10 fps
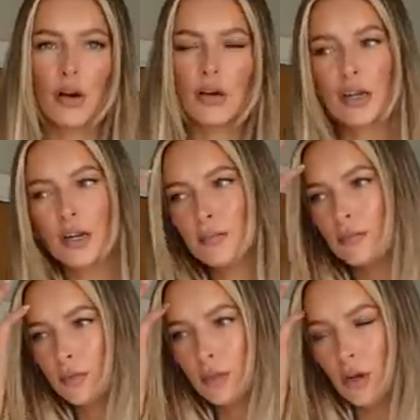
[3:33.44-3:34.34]
I
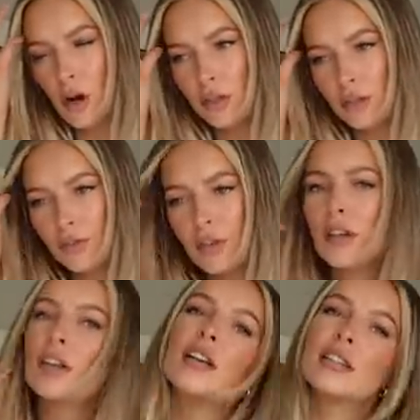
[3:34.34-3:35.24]
am kind of
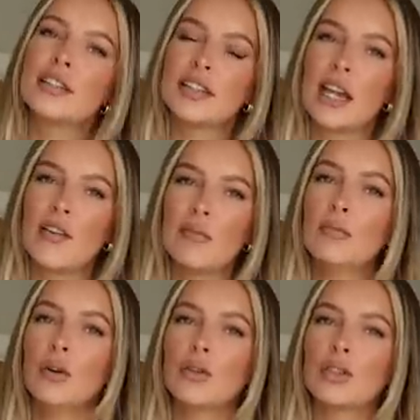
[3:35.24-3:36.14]
steering
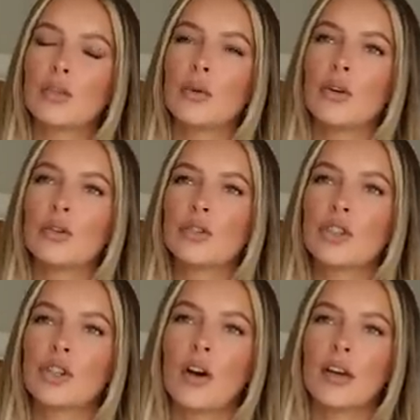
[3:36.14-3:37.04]
more towards
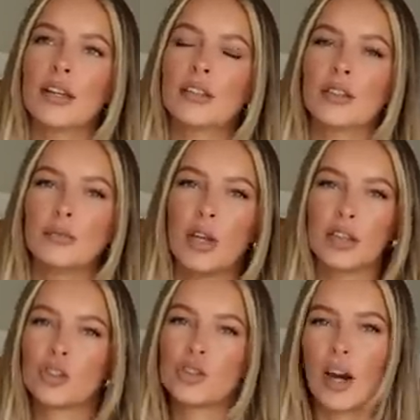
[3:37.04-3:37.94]
trying some
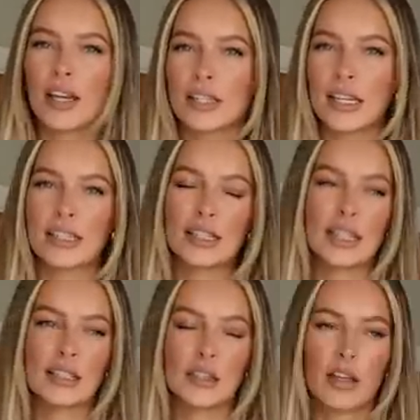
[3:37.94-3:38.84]
like dresses and
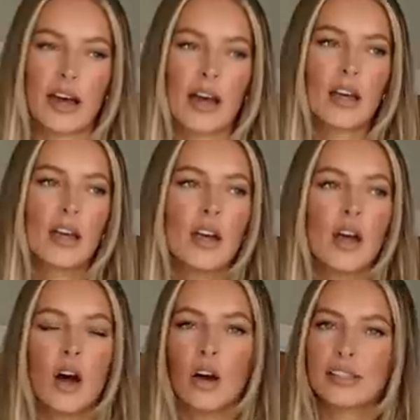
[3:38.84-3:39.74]
things like that,
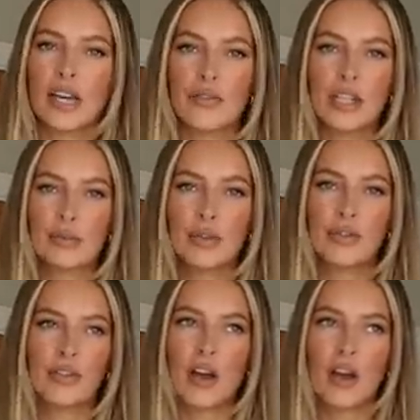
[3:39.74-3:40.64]
I definitely
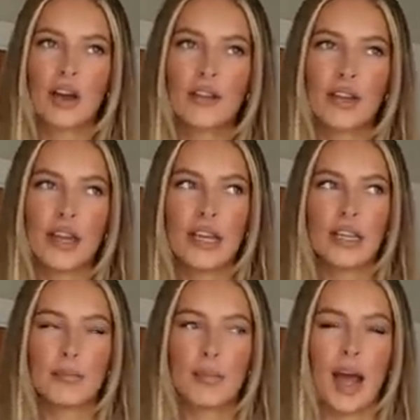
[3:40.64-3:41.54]
prefer
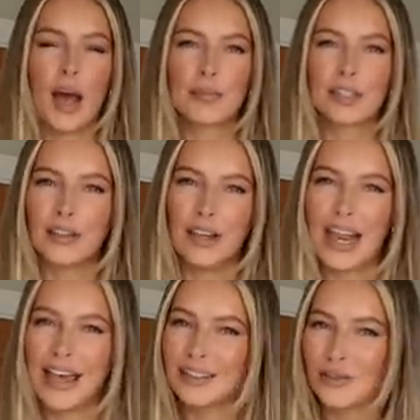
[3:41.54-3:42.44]
the perhaps like
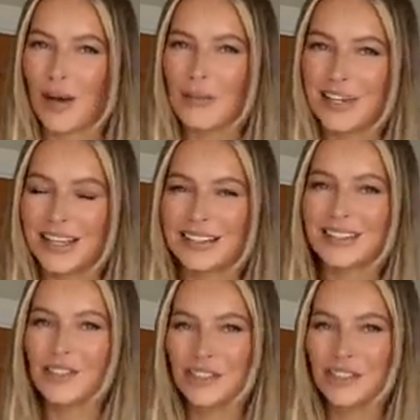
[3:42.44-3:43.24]
less feminine